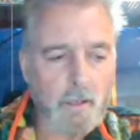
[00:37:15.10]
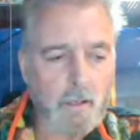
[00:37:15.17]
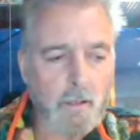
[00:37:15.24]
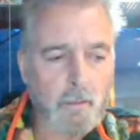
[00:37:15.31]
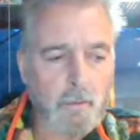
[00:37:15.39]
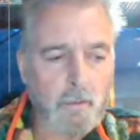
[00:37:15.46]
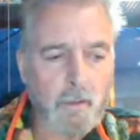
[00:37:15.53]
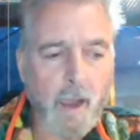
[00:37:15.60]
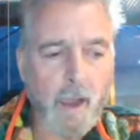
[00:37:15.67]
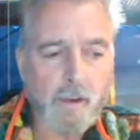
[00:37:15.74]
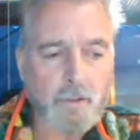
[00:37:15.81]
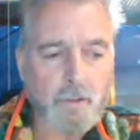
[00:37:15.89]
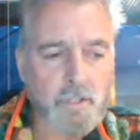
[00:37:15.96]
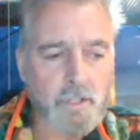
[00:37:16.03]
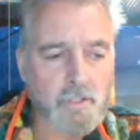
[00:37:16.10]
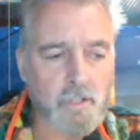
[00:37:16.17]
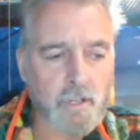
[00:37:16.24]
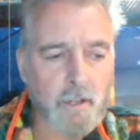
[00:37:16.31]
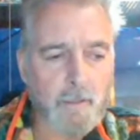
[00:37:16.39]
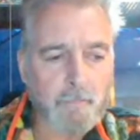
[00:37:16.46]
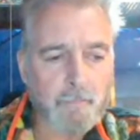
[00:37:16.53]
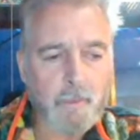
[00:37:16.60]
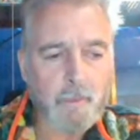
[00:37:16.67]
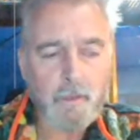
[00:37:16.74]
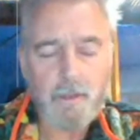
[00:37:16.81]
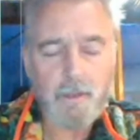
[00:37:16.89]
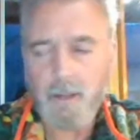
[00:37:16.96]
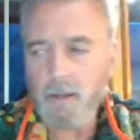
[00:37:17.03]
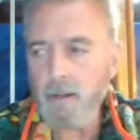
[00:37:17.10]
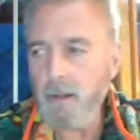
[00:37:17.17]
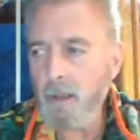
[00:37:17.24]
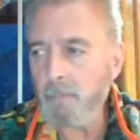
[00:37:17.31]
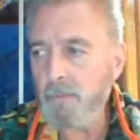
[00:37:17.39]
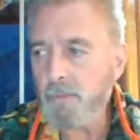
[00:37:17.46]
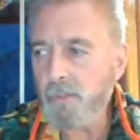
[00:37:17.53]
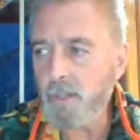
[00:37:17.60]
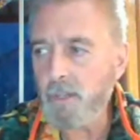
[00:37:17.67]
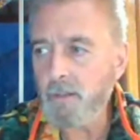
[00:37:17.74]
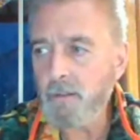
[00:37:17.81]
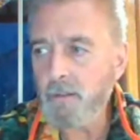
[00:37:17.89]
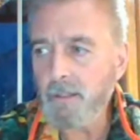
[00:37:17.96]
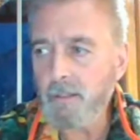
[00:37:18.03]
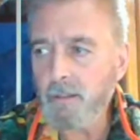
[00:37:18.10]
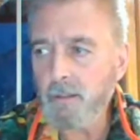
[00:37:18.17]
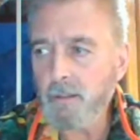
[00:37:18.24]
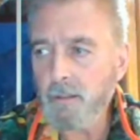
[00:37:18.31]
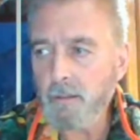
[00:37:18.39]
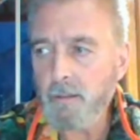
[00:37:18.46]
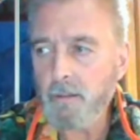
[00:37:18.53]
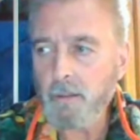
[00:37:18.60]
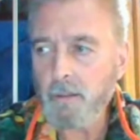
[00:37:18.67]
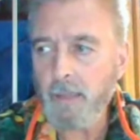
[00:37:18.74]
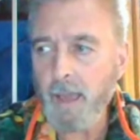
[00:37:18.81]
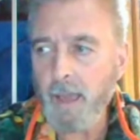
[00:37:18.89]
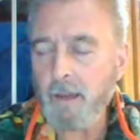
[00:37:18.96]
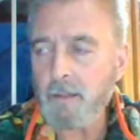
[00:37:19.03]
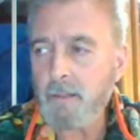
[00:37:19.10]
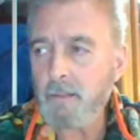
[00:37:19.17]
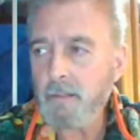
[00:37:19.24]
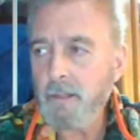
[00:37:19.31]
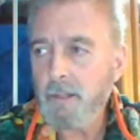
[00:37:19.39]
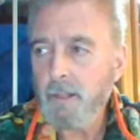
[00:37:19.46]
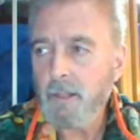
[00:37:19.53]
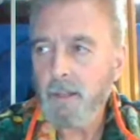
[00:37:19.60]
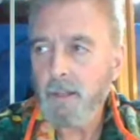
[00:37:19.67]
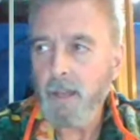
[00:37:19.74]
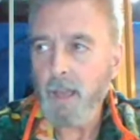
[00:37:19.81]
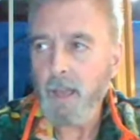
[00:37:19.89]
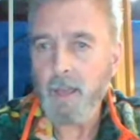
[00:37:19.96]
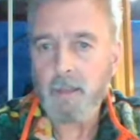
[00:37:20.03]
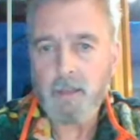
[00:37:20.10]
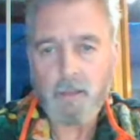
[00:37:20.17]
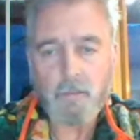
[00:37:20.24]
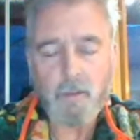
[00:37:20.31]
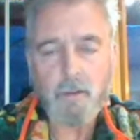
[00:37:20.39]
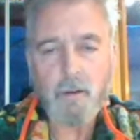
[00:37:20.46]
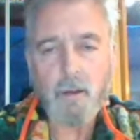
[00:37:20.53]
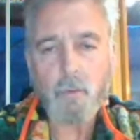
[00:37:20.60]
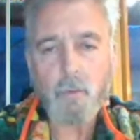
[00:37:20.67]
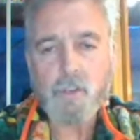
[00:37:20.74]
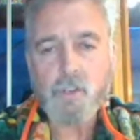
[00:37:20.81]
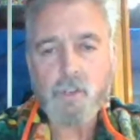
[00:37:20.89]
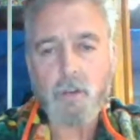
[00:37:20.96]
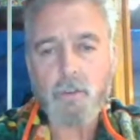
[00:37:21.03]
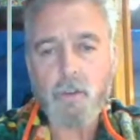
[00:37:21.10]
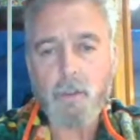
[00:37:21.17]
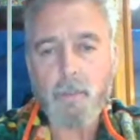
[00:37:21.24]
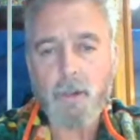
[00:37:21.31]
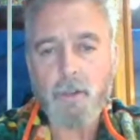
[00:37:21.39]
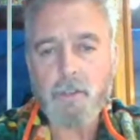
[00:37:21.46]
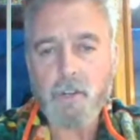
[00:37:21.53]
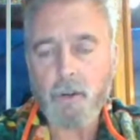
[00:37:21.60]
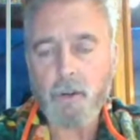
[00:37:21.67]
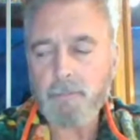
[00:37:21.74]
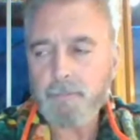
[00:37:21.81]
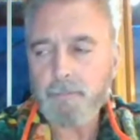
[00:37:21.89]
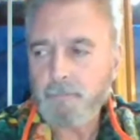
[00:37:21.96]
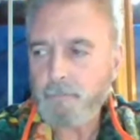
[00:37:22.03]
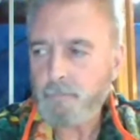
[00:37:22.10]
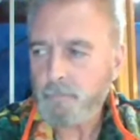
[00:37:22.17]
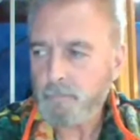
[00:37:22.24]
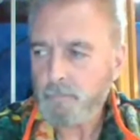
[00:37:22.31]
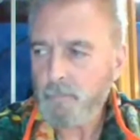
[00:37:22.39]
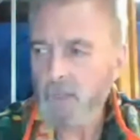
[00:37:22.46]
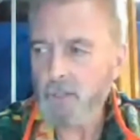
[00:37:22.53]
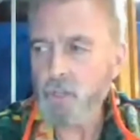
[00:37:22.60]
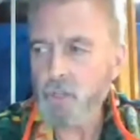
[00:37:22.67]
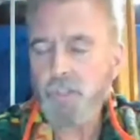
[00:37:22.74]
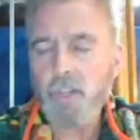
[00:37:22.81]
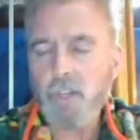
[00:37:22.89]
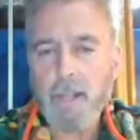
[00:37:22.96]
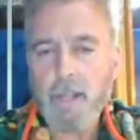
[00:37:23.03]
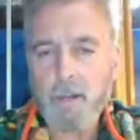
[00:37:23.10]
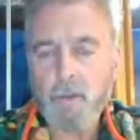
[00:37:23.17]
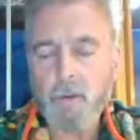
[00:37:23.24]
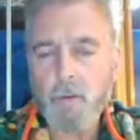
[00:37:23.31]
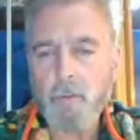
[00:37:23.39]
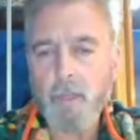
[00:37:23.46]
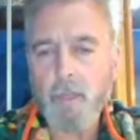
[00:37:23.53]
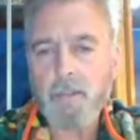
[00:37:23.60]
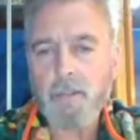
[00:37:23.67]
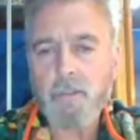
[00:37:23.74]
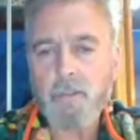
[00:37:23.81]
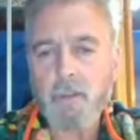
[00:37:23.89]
within IRCC, Canadian Embassy, GAC, and even reached out to the military, just to let them know that